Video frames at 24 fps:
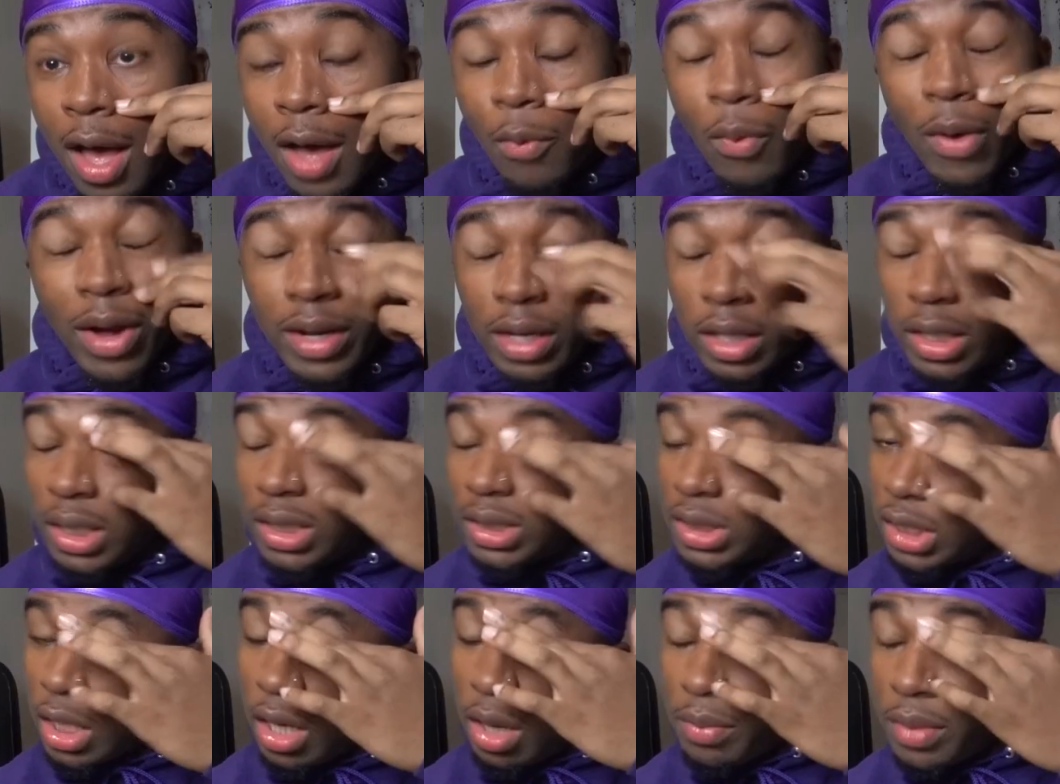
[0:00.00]
Why y'all
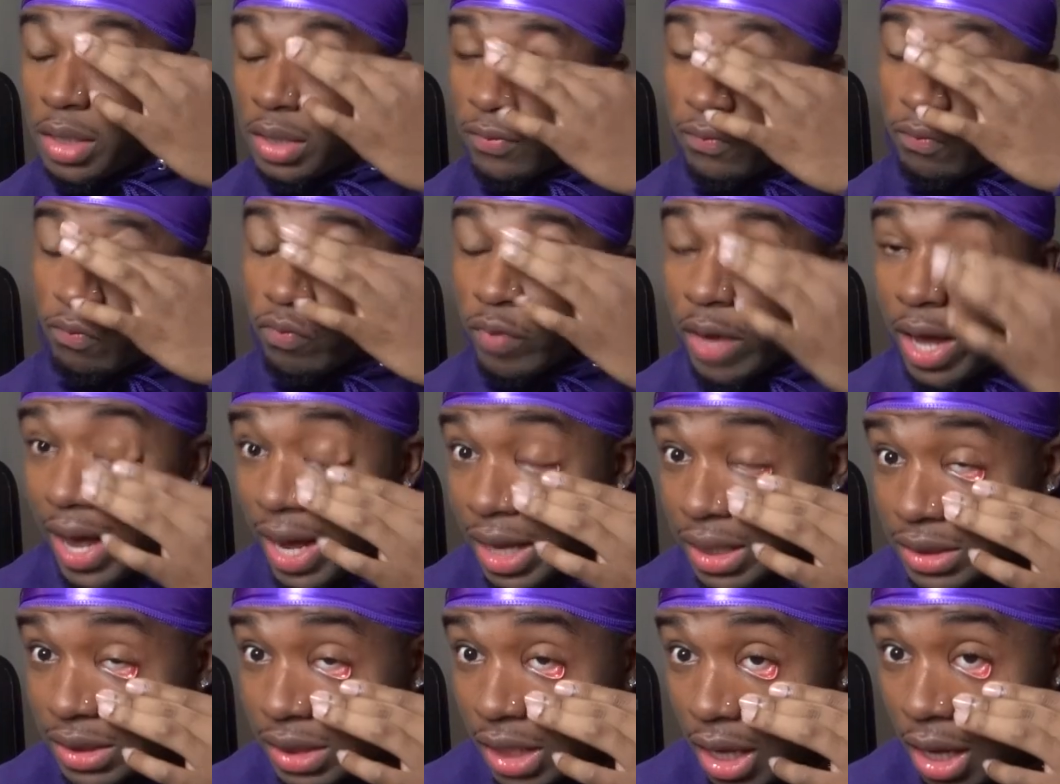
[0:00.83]
ain't tell me to? I
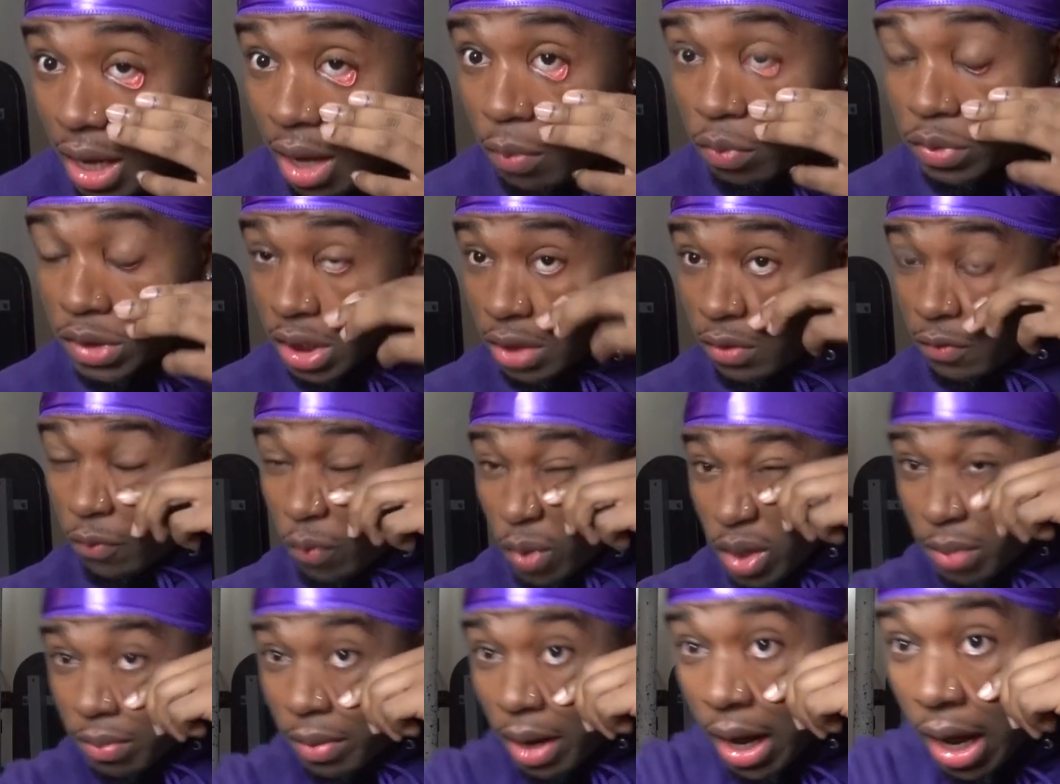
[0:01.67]
had time. Something
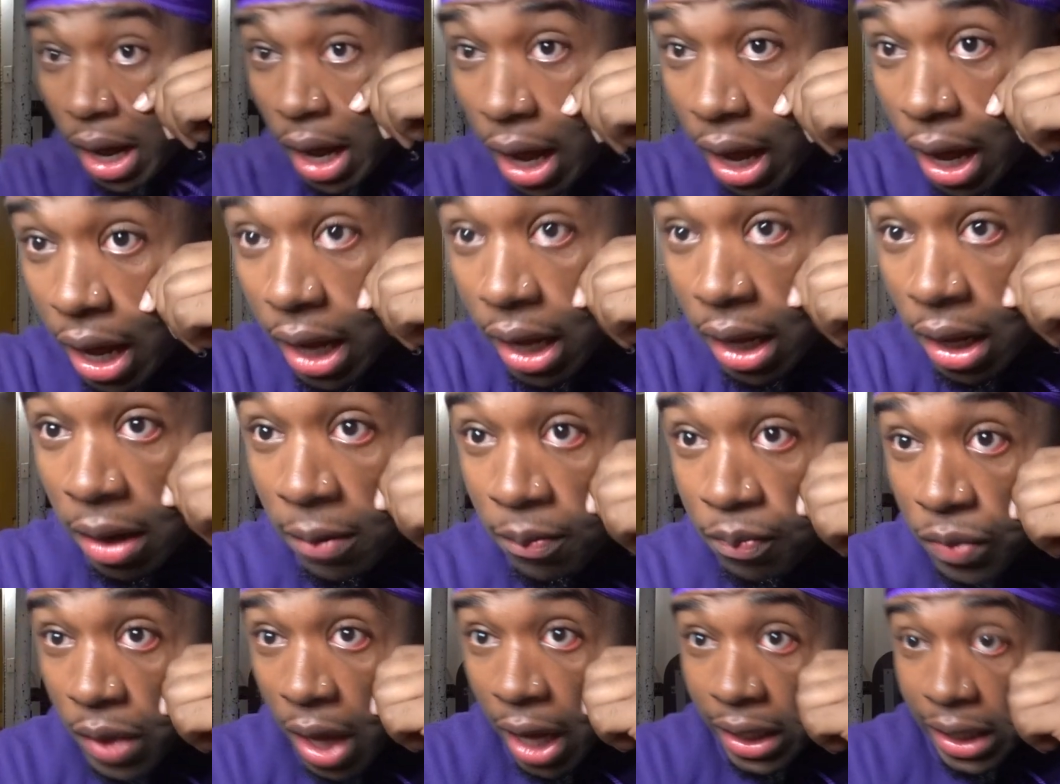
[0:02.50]
went in my eye.
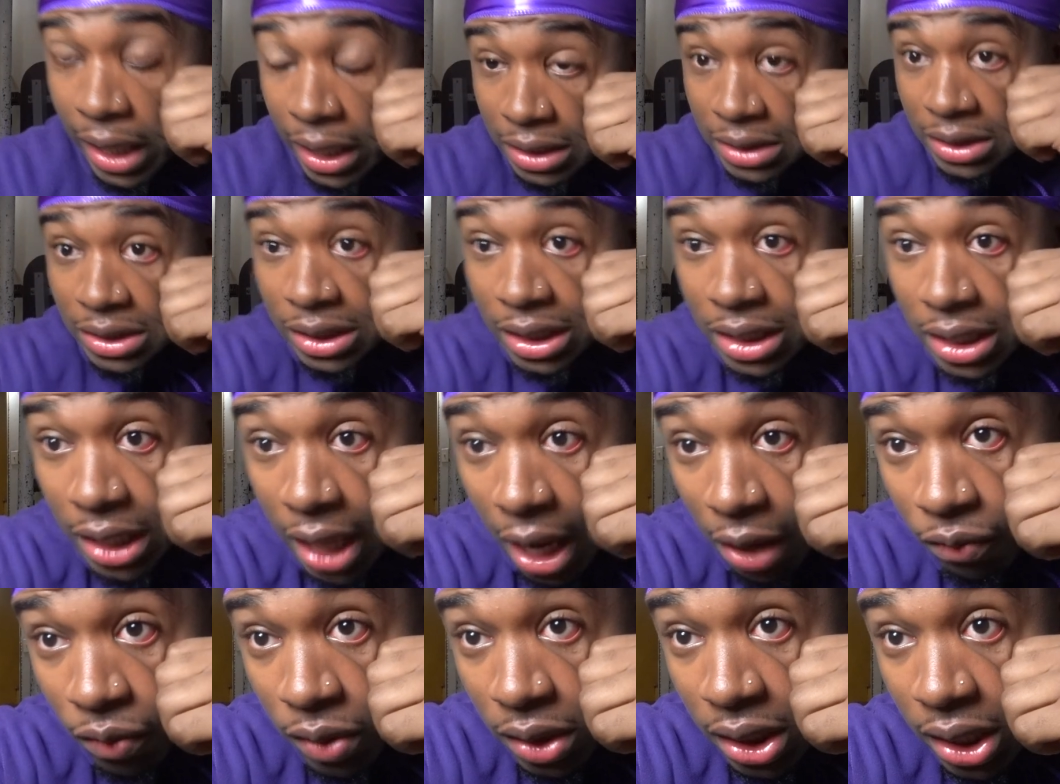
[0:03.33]
I can't see.
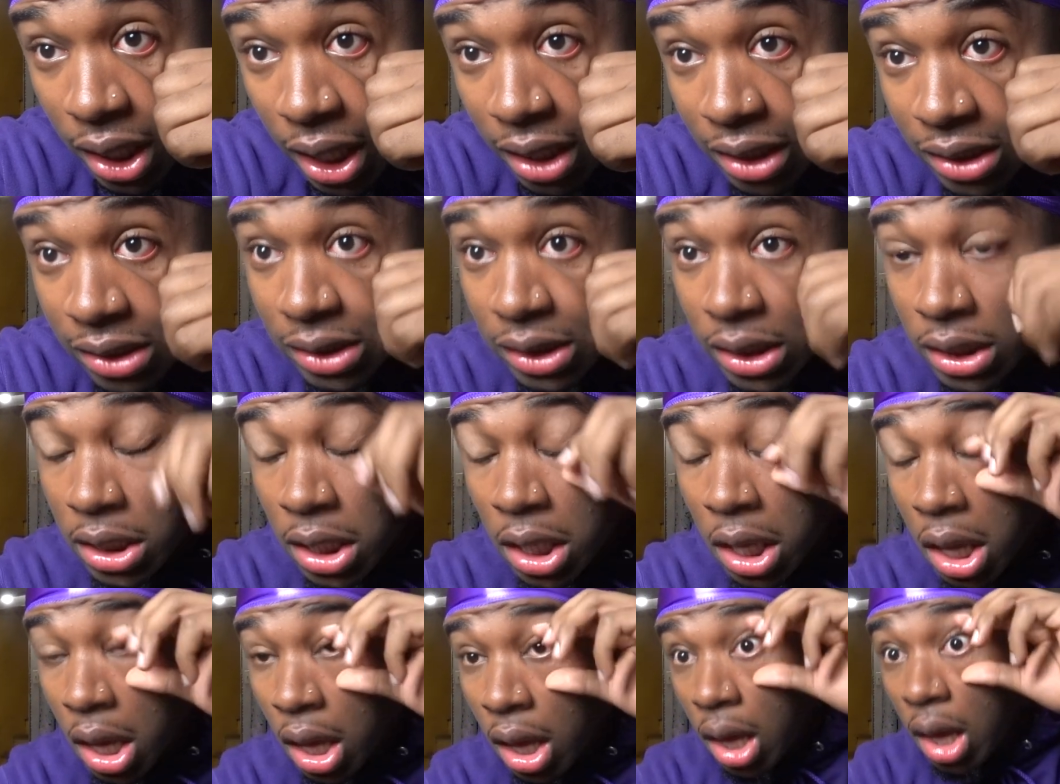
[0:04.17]
I really can't see.
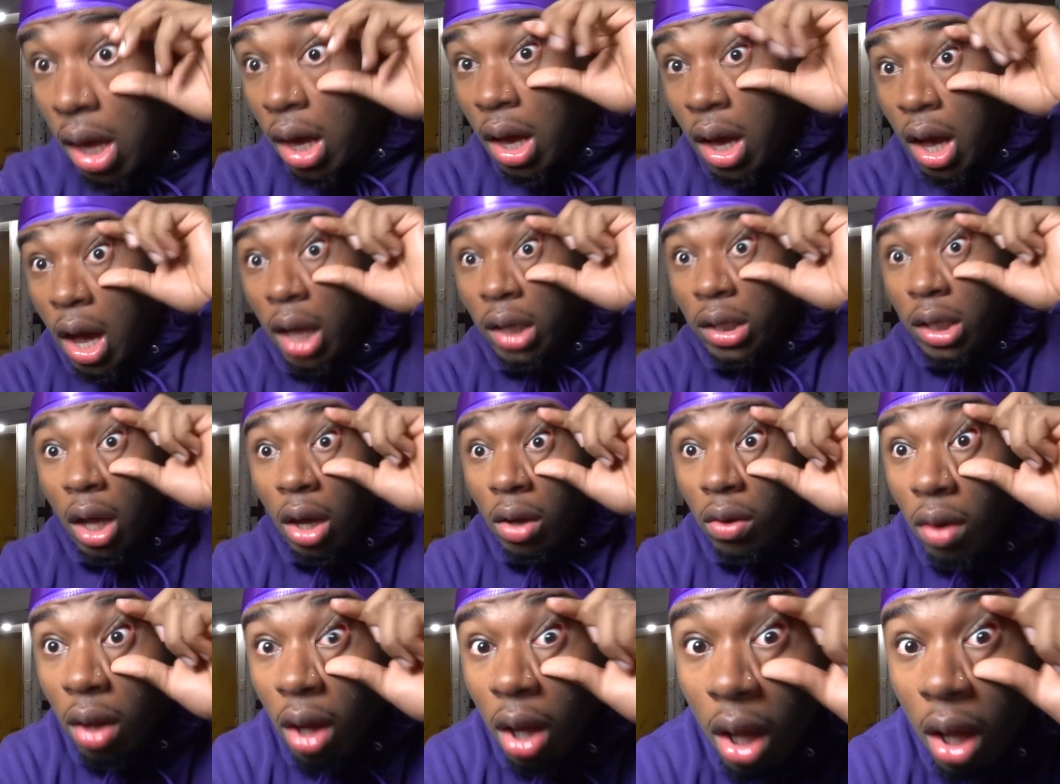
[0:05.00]
Hello?